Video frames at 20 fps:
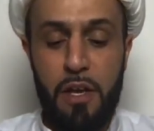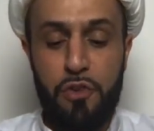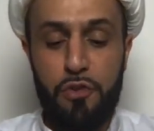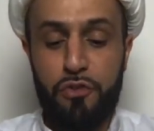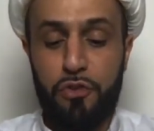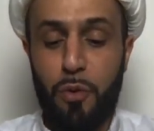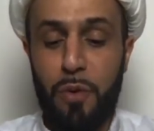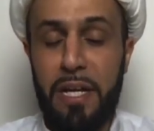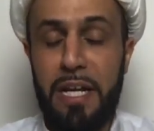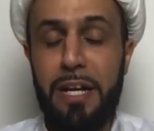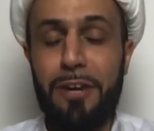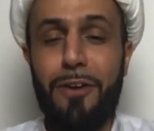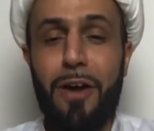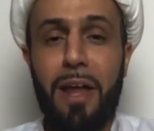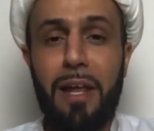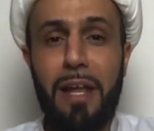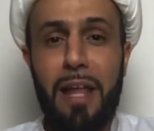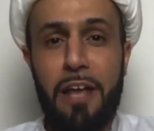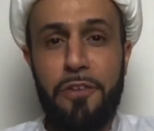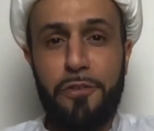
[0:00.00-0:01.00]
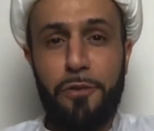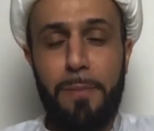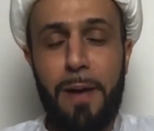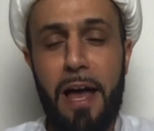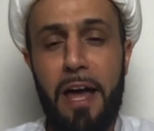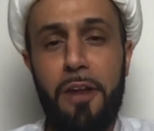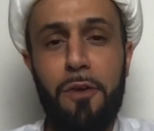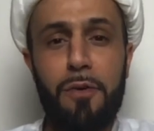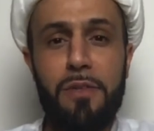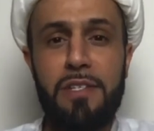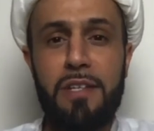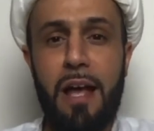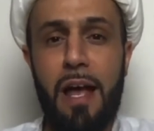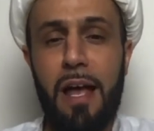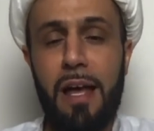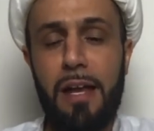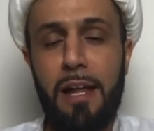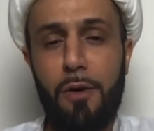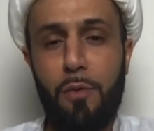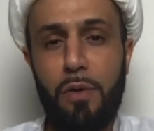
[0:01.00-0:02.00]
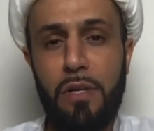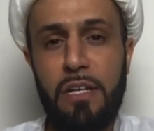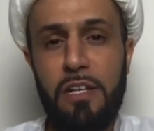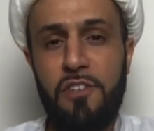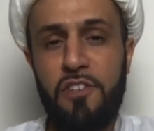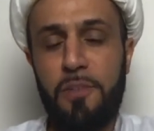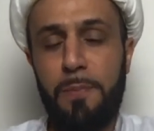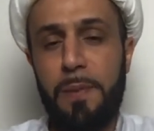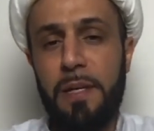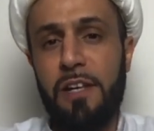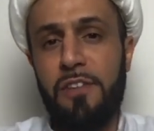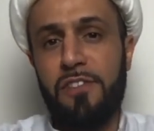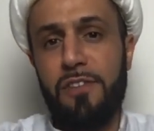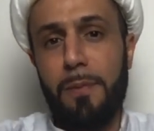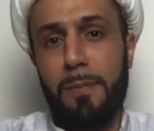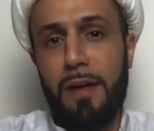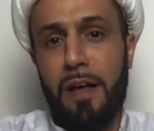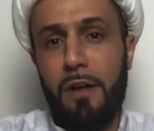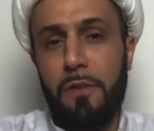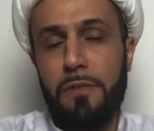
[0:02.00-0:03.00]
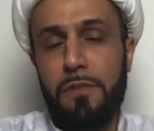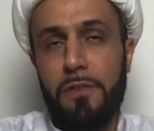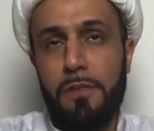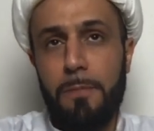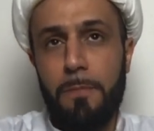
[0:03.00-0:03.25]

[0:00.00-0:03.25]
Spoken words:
So here Allah subhanahu wa ta'ala, when He speaks about